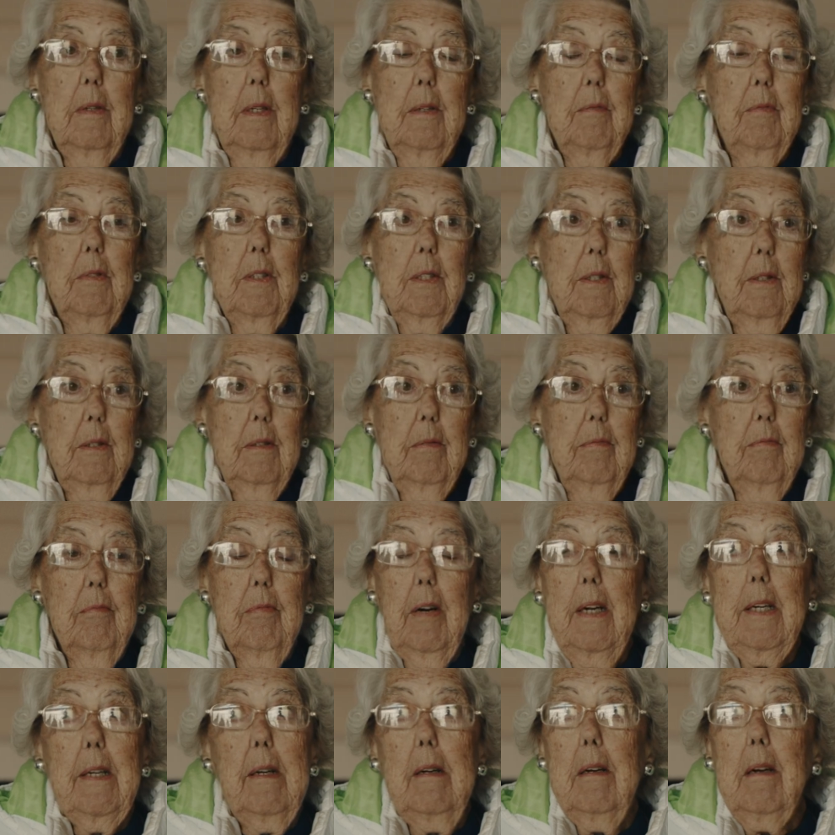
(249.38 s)
It was
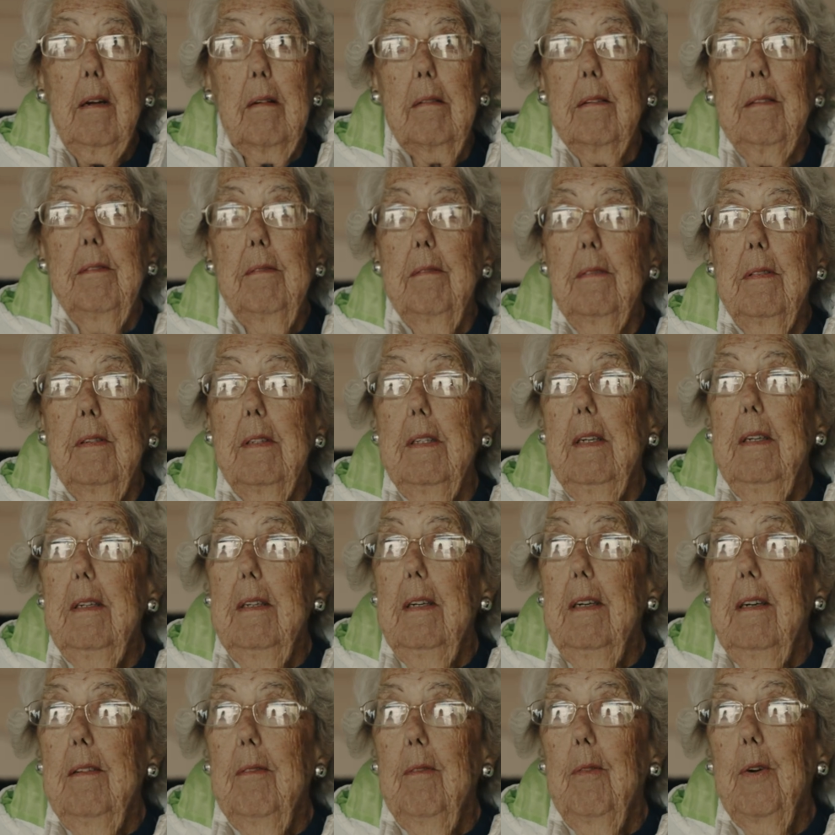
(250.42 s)
right here.
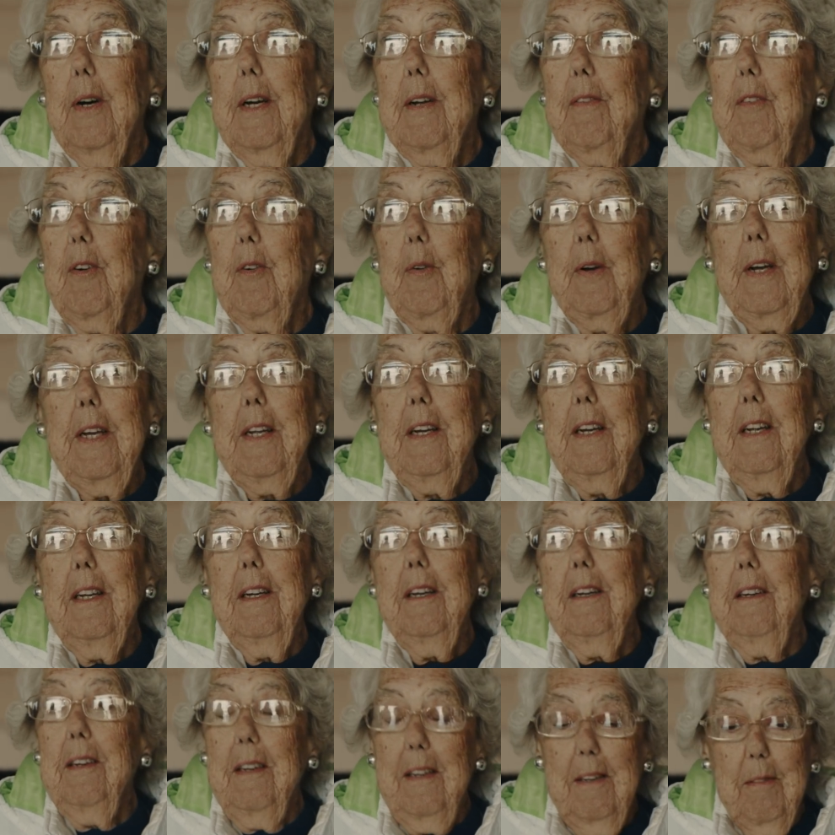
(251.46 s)
Whatever he
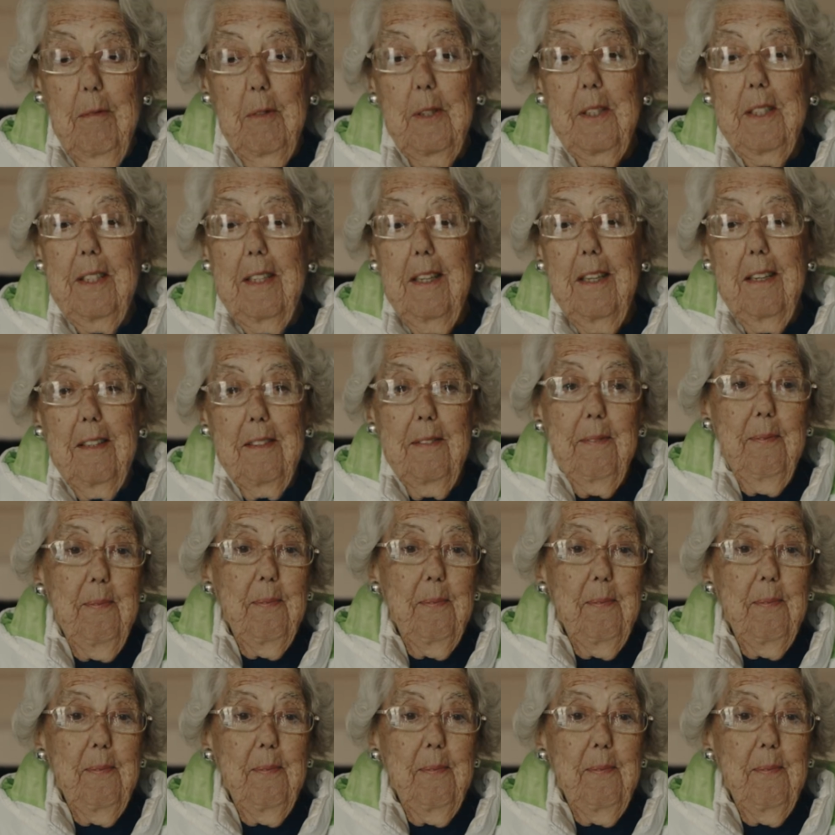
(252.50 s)
needed, it was here.